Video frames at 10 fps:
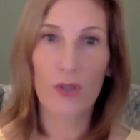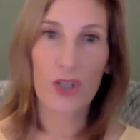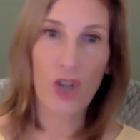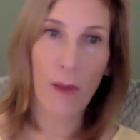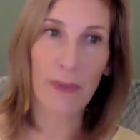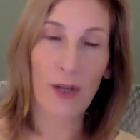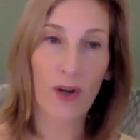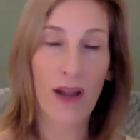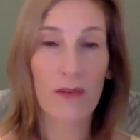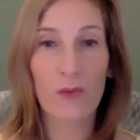or shopping or
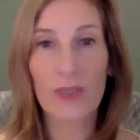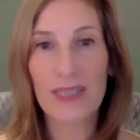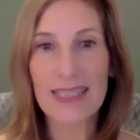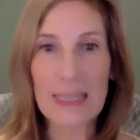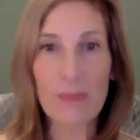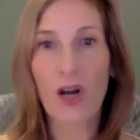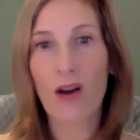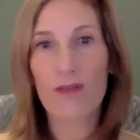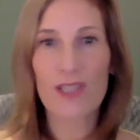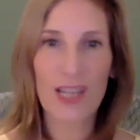have a really deep
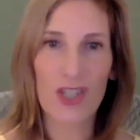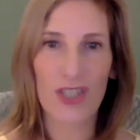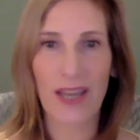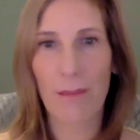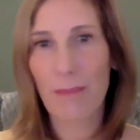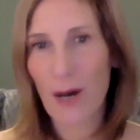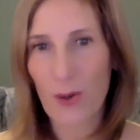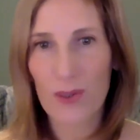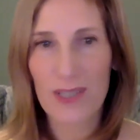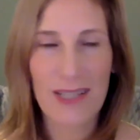conversation
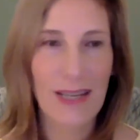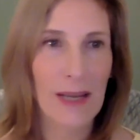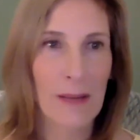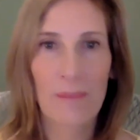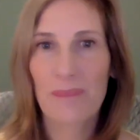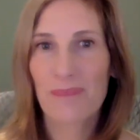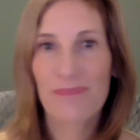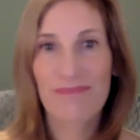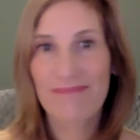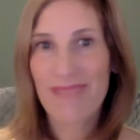about
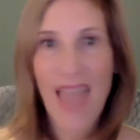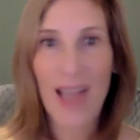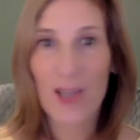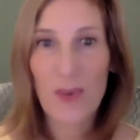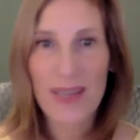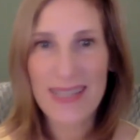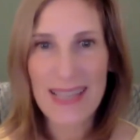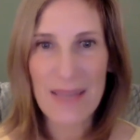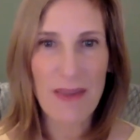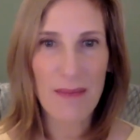
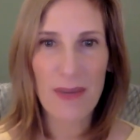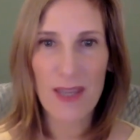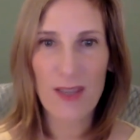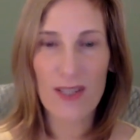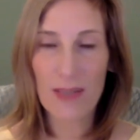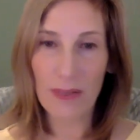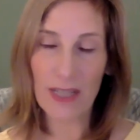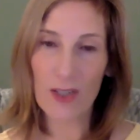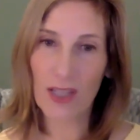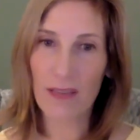XYZ. Maybe there's somebody
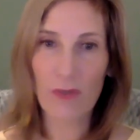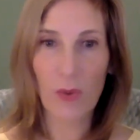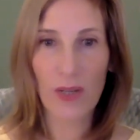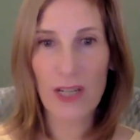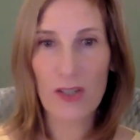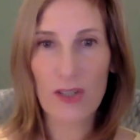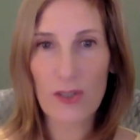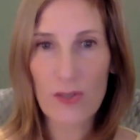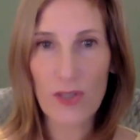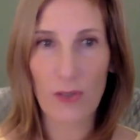in your life you want to
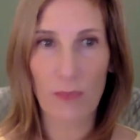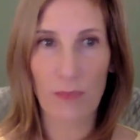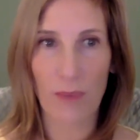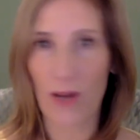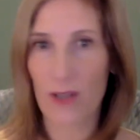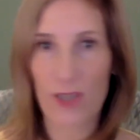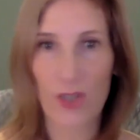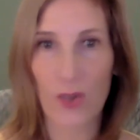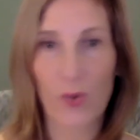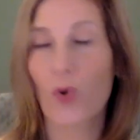introduce your parents
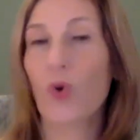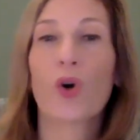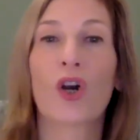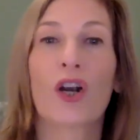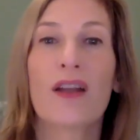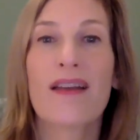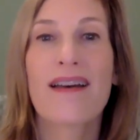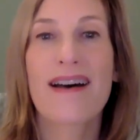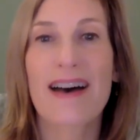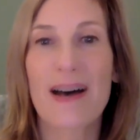to, or
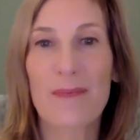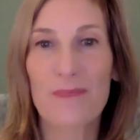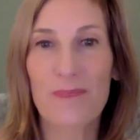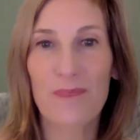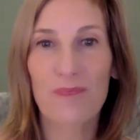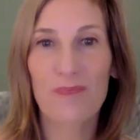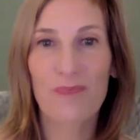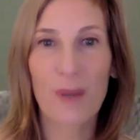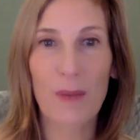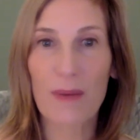um,
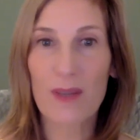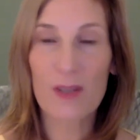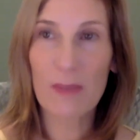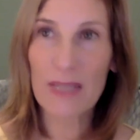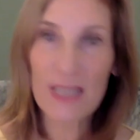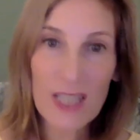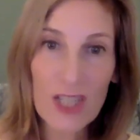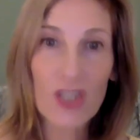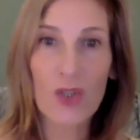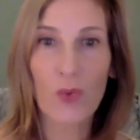maybe there's a big
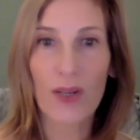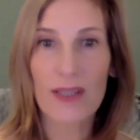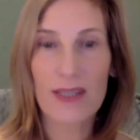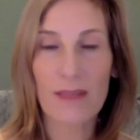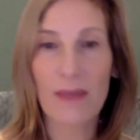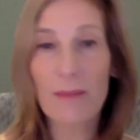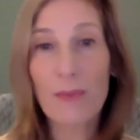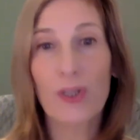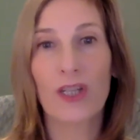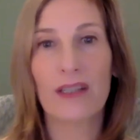decision you want some
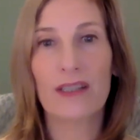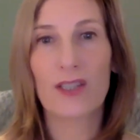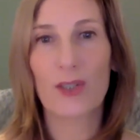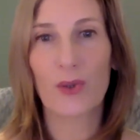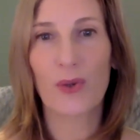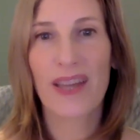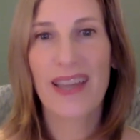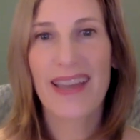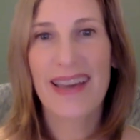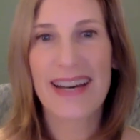input into.
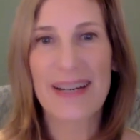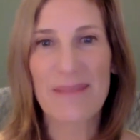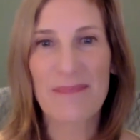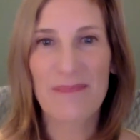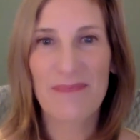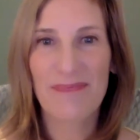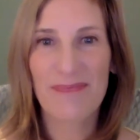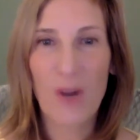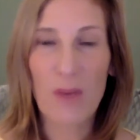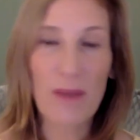Um,
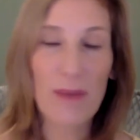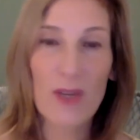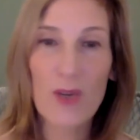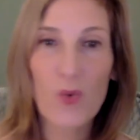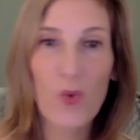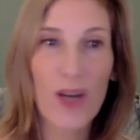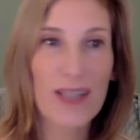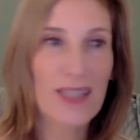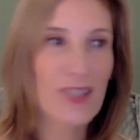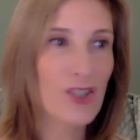or maybe you
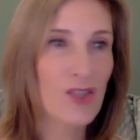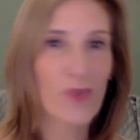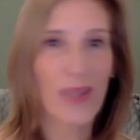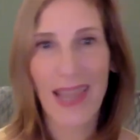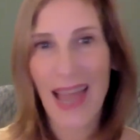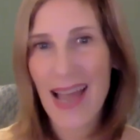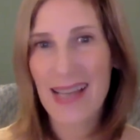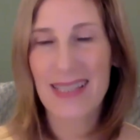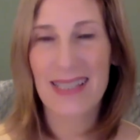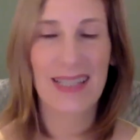want to just
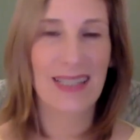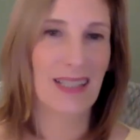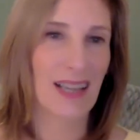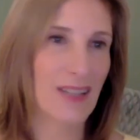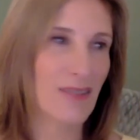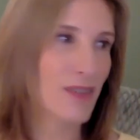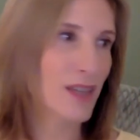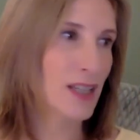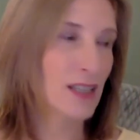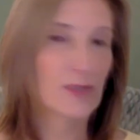relax and kind of
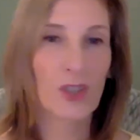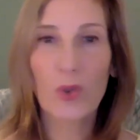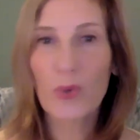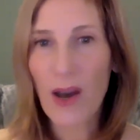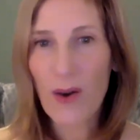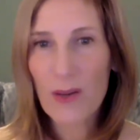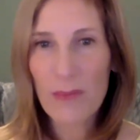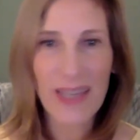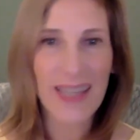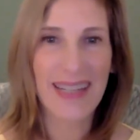tune out a
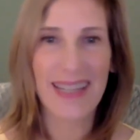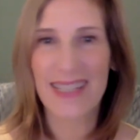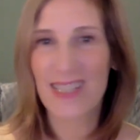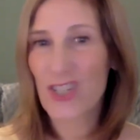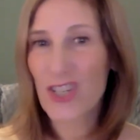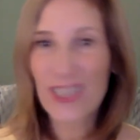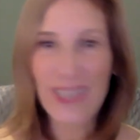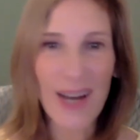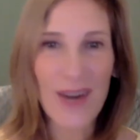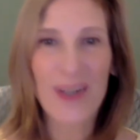bit and chill
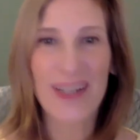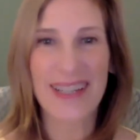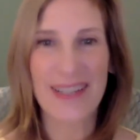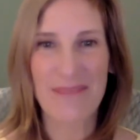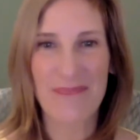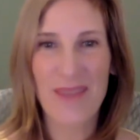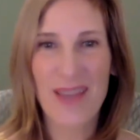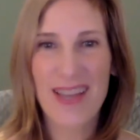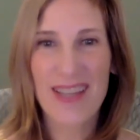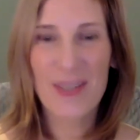out.
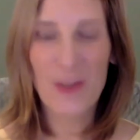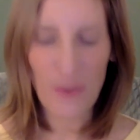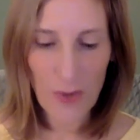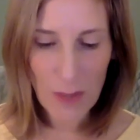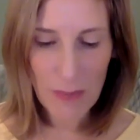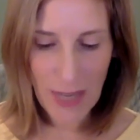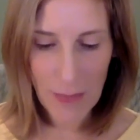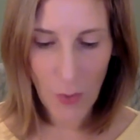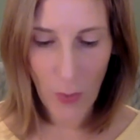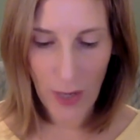So, if you can
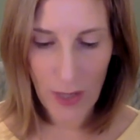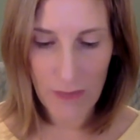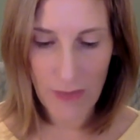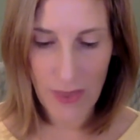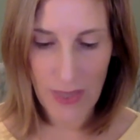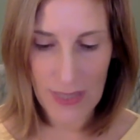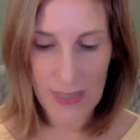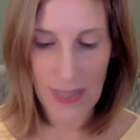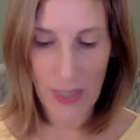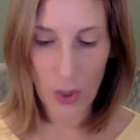become aware of the
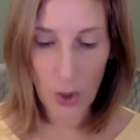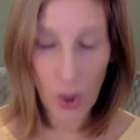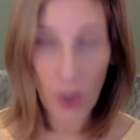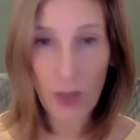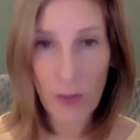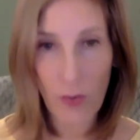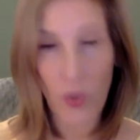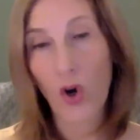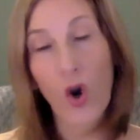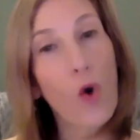things that you're looking for
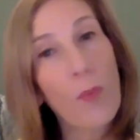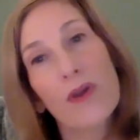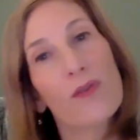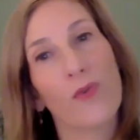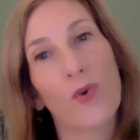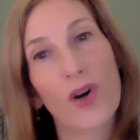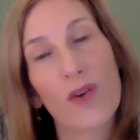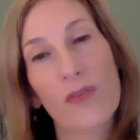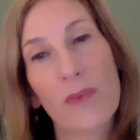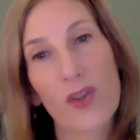or hoping for
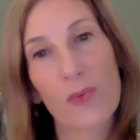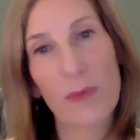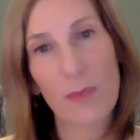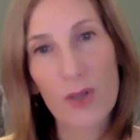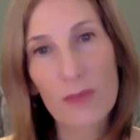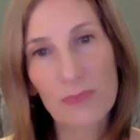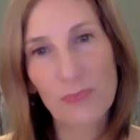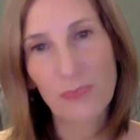from other people,